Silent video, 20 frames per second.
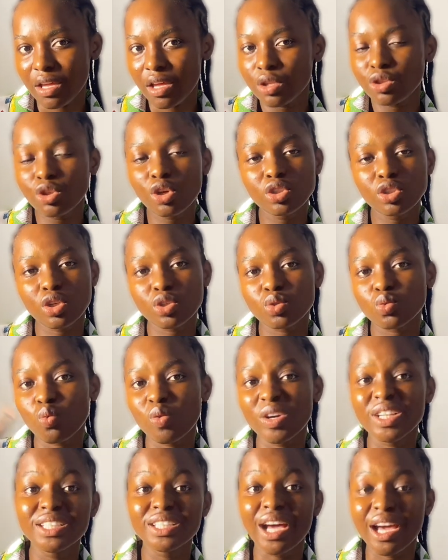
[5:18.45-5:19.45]
Not just
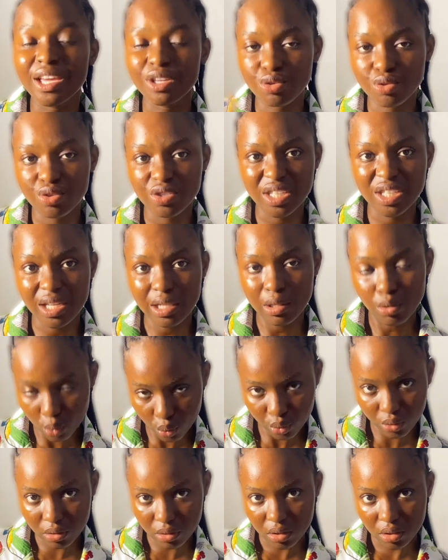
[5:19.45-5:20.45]
when they're used
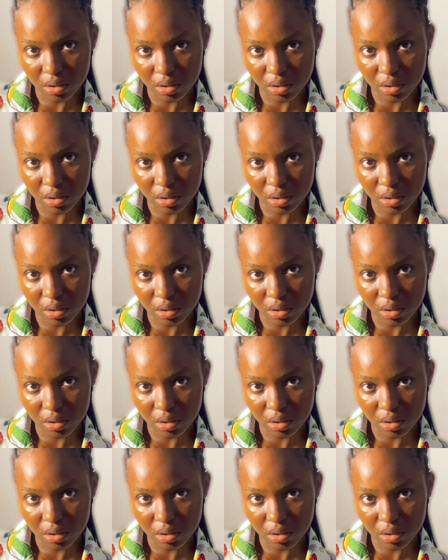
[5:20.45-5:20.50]
alone.